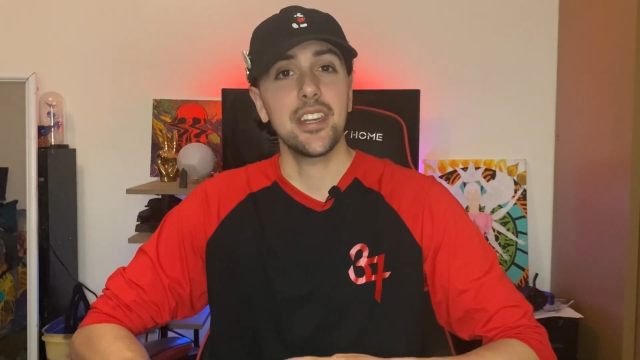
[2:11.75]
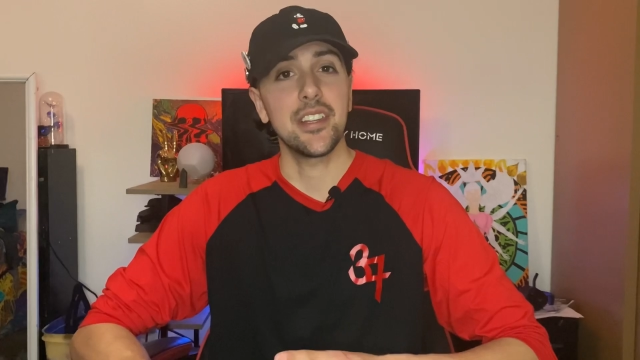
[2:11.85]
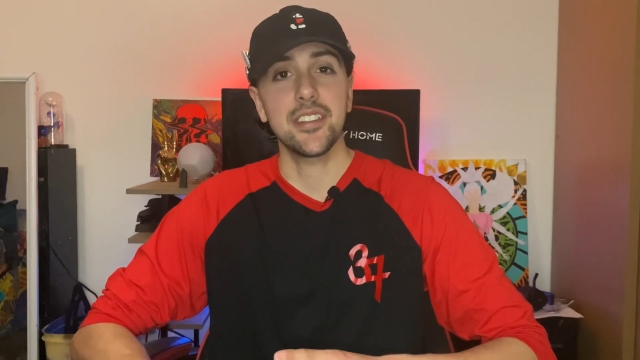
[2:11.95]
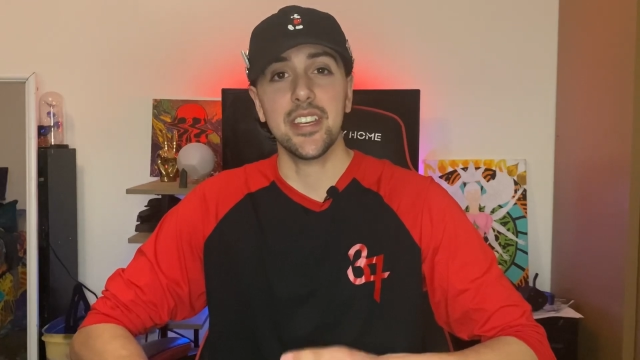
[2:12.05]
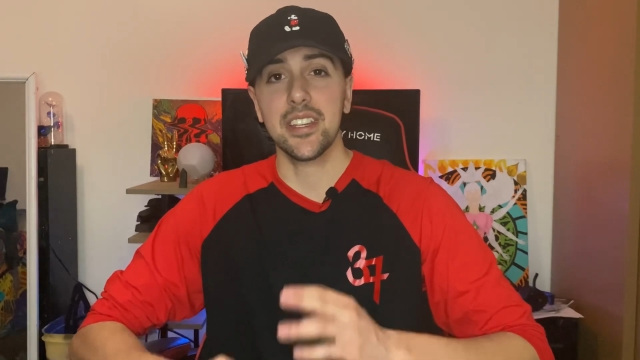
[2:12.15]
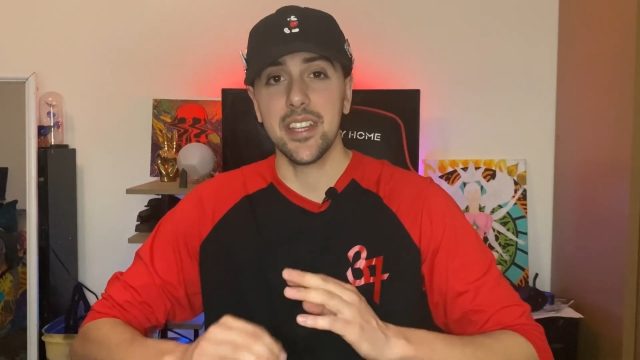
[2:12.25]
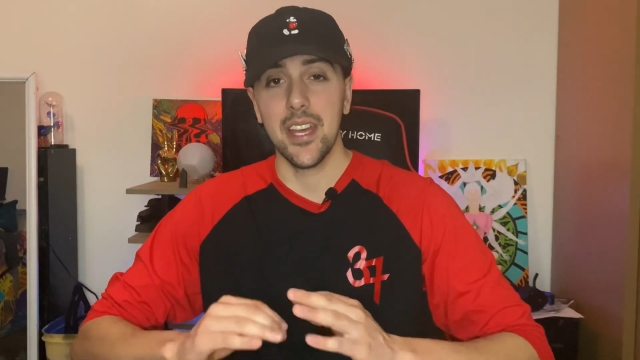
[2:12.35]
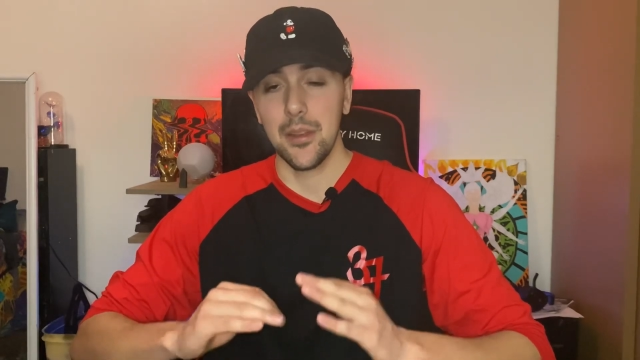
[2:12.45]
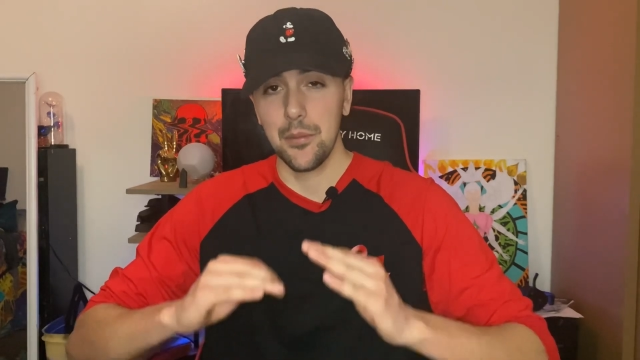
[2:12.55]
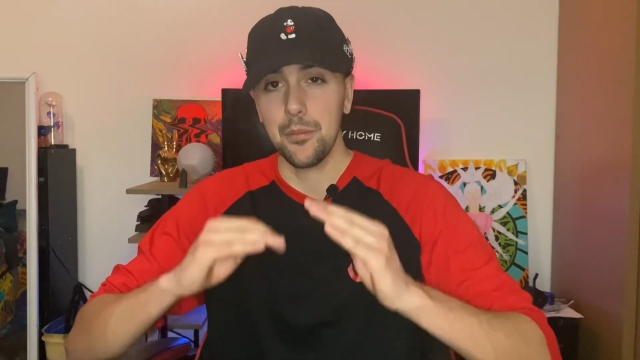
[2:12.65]
It's like
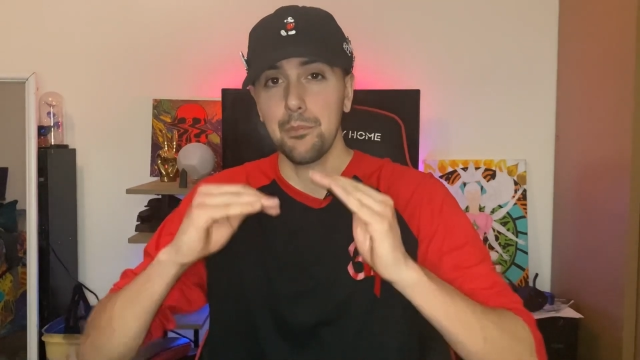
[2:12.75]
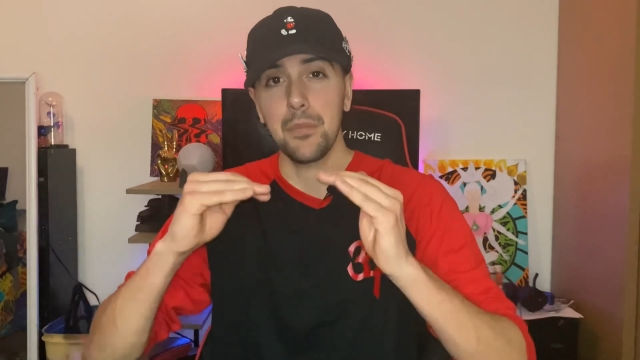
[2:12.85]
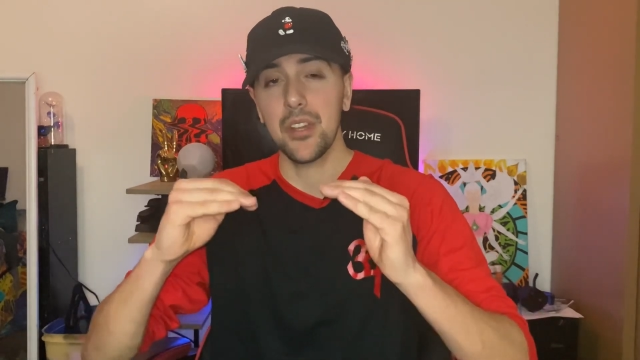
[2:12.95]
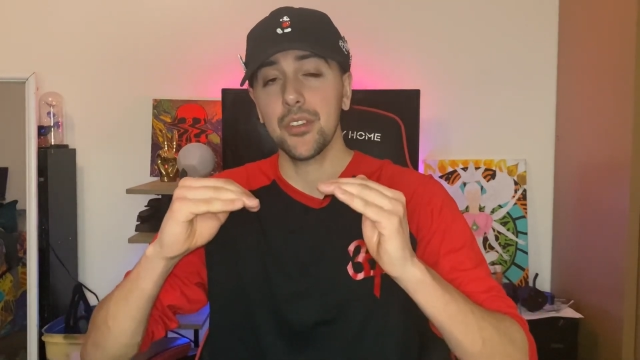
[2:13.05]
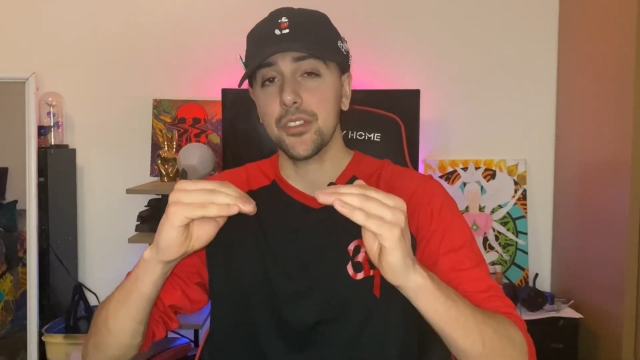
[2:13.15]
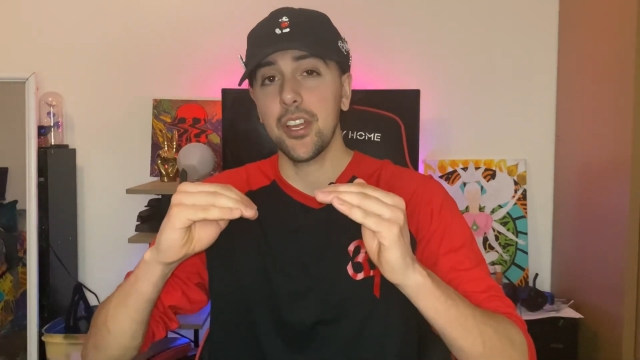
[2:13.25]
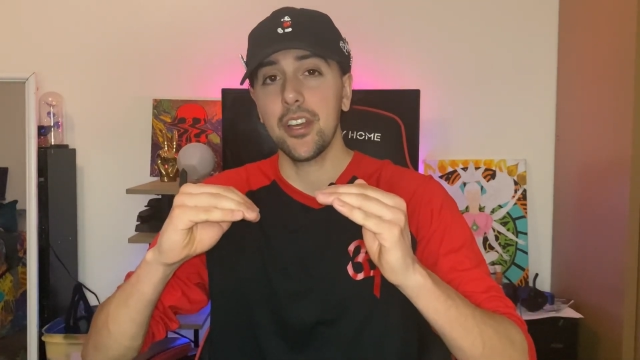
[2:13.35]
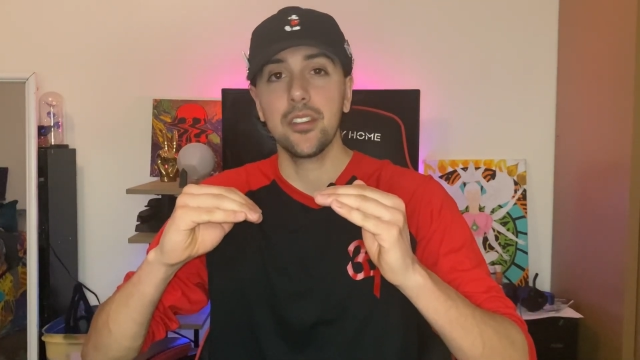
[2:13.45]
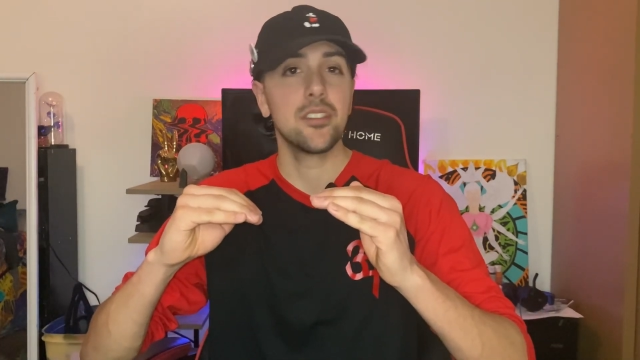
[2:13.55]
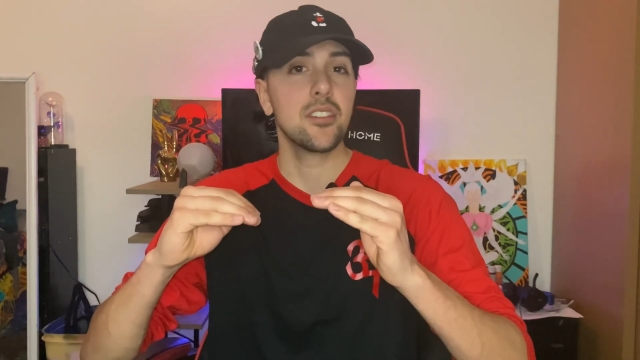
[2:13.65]
that middle
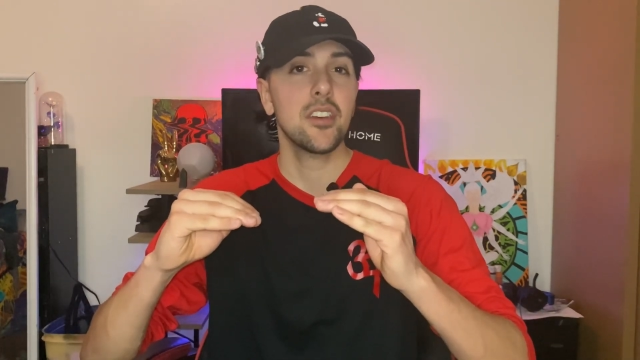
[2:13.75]
ground.